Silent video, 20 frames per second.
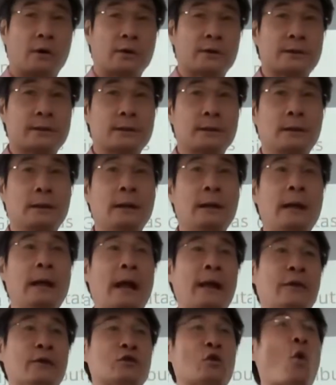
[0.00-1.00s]
been
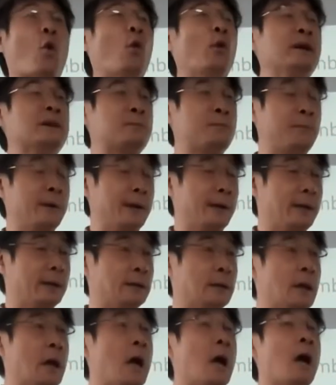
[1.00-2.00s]
wars, and there's
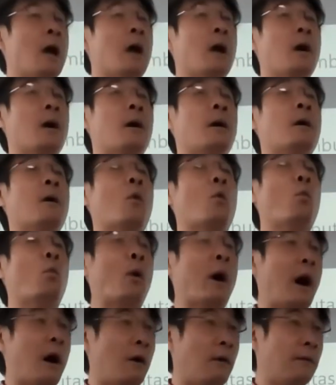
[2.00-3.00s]
always been
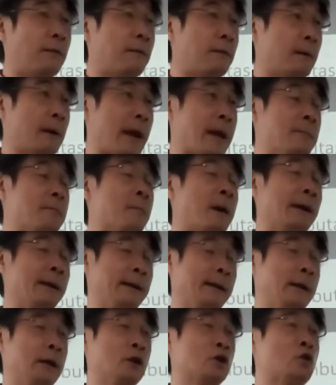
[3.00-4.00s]
wealth
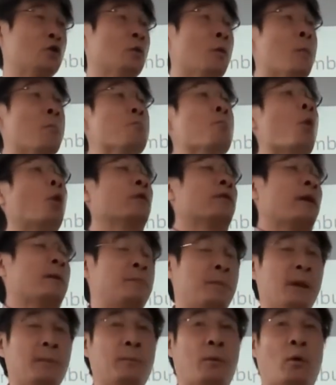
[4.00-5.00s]
and money
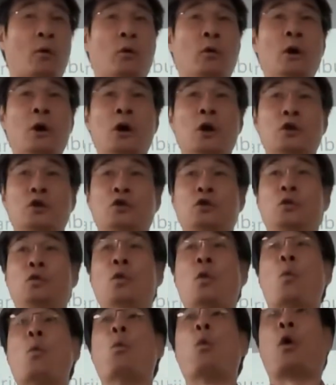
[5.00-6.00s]
to motivate
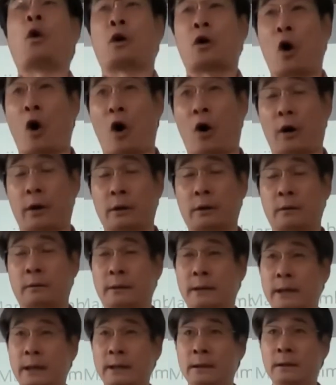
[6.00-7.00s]
people to
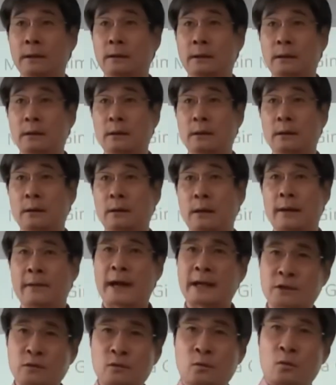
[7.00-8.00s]
work hard, okay?
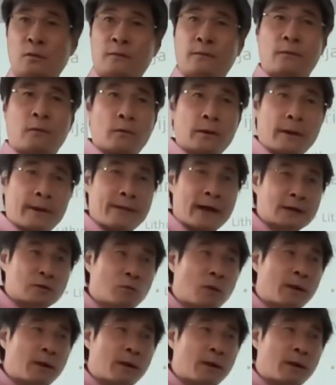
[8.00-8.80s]
And that's